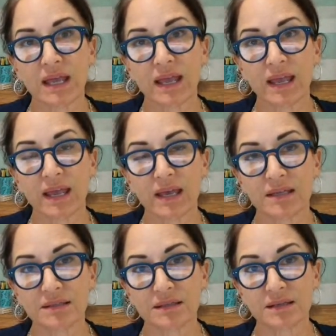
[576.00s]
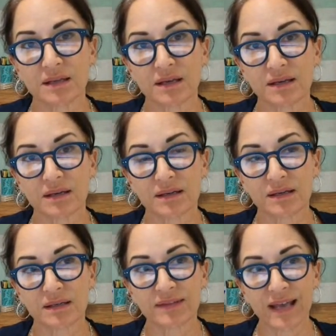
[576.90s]
And
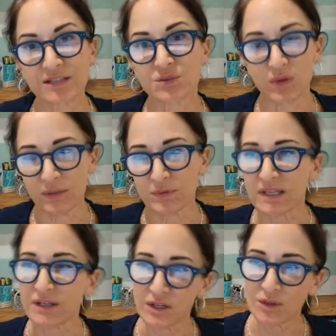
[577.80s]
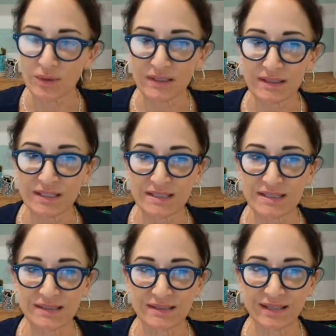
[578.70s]
that's when it was like, you know what, the
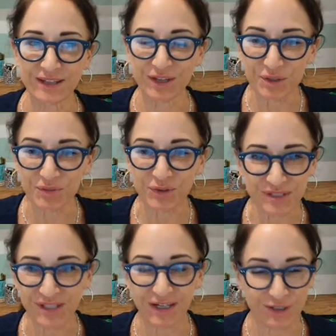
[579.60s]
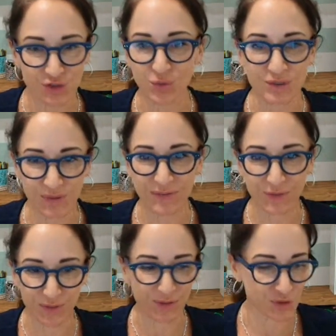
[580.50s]
universe, God, source,
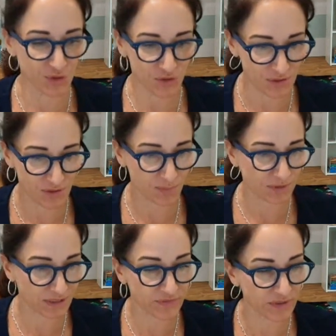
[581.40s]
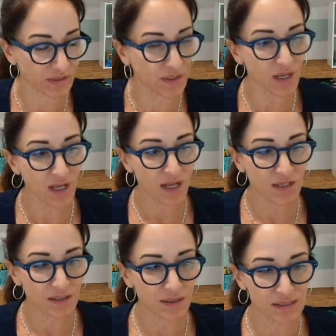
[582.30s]
whatever you choose to believe in,
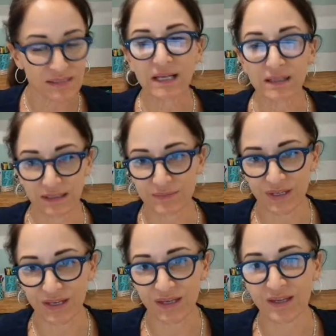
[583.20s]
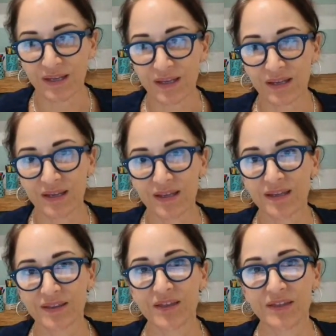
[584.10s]
is telling me
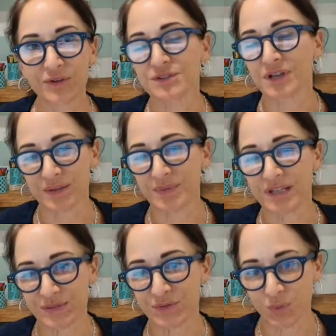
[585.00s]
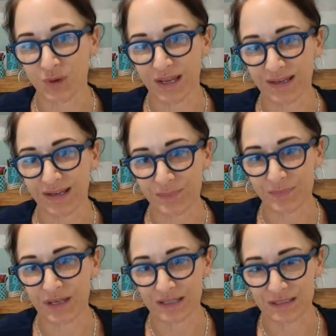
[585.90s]
that there's got to be a different way
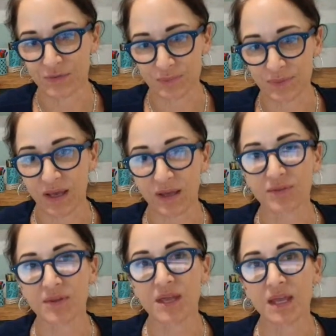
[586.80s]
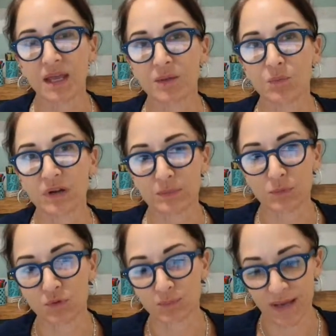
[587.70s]
and a different path. And when I
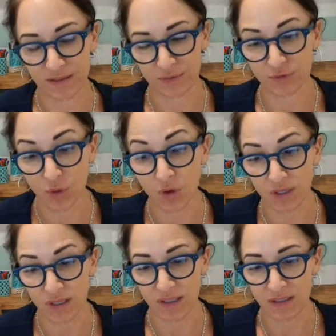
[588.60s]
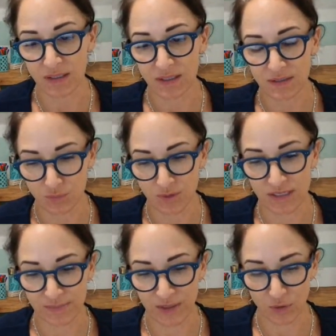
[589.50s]
moved back to Florida to
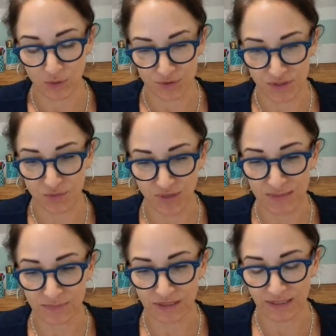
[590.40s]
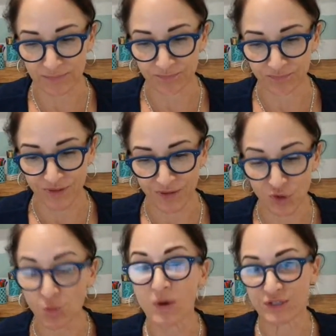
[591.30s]
raise my girls near family,
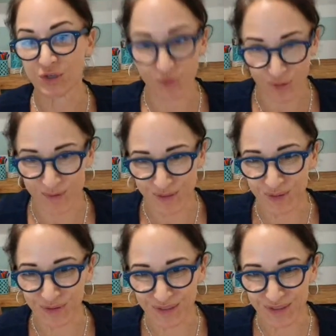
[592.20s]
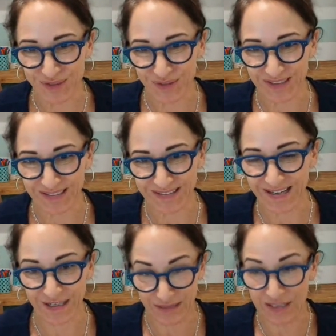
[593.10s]
there was no pharmaceutical industry
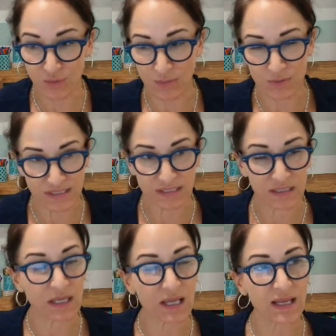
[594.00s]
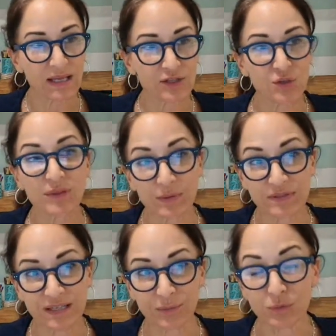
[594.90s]
that's where I was in. So that was
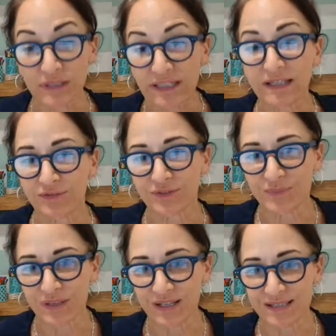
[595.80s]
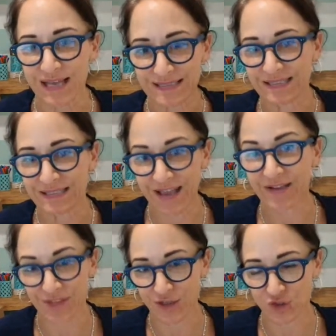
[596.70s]
like a relief because I didn't
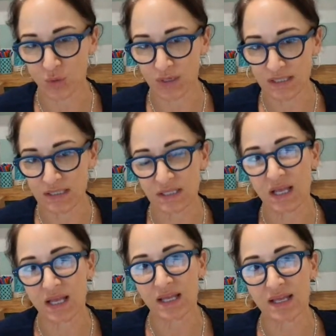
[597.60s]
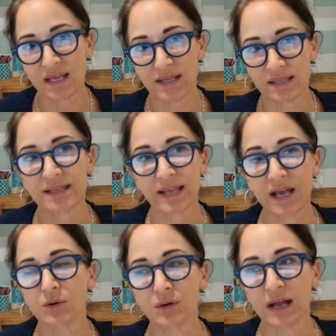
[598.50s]
have that choice. And it's like,
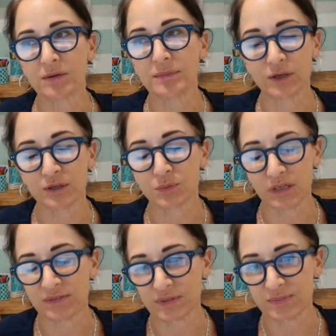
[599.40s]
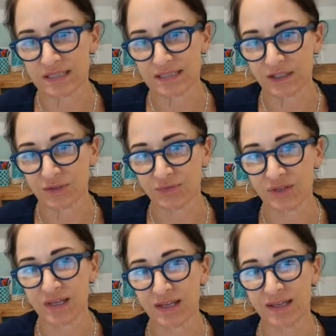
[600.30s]
how am I going to reinvent myself?
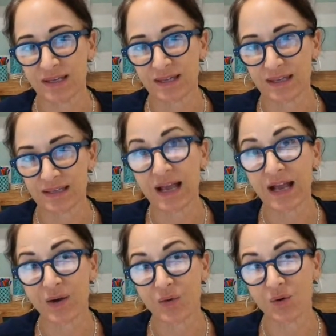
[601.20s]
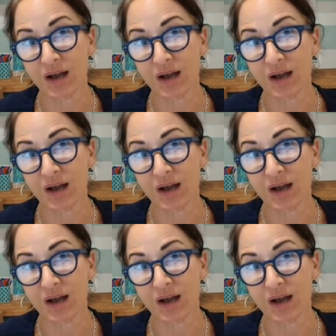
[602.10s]
And now